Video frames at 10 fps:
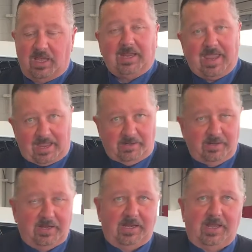Again,
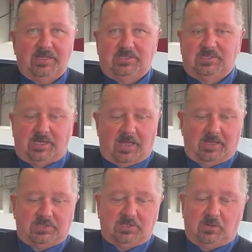it has
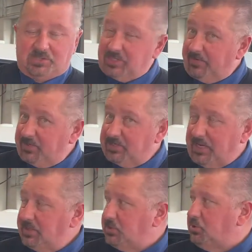Toyota Safety
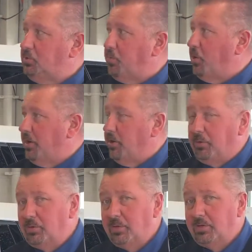Sense
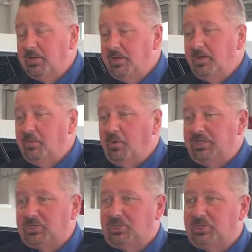2.0,
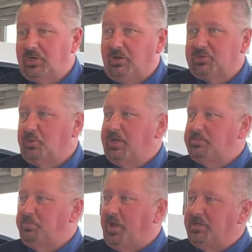which also has
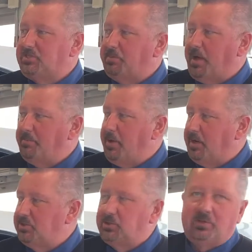blind spot
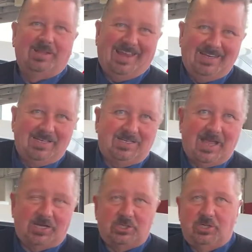monitor, lane
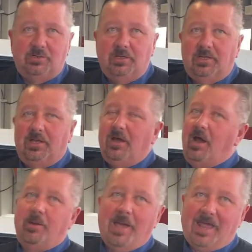detection,
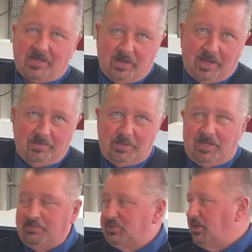automatic high
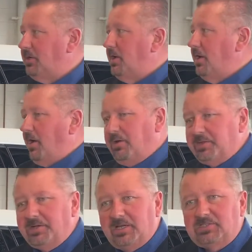beams, all the
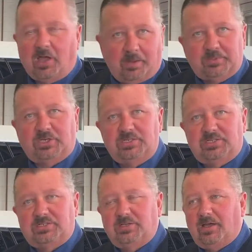nice options
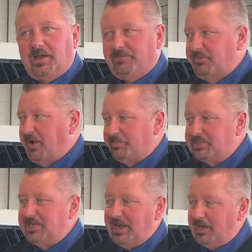of
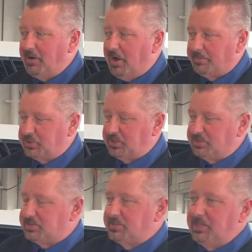up-to-date options.